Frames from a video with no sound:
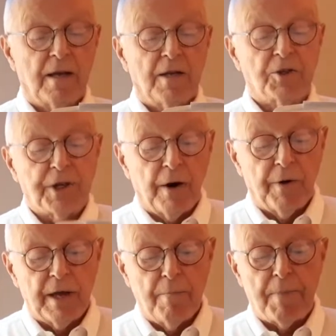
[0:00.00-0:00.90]

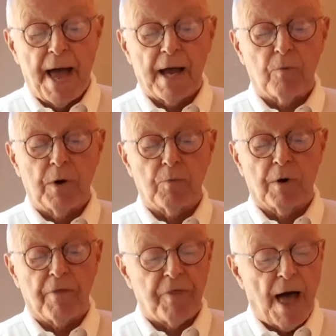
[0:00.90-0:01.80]
sharing a banquet
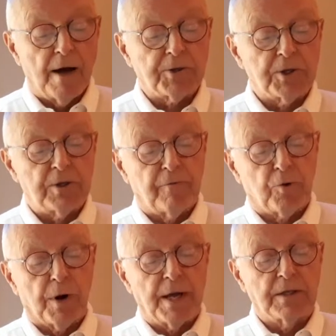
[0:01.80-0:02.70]
where thousands of
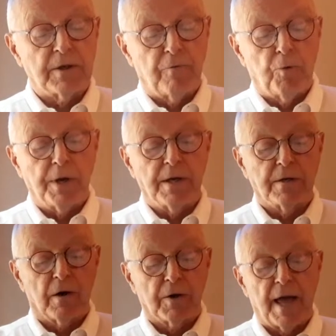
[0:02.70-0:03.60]
grains of
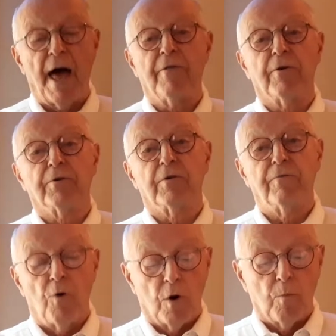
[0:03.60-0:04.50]
wheat are gathered to
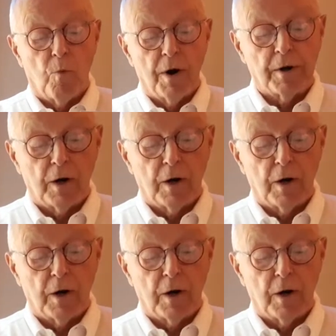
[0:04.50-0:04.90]
form one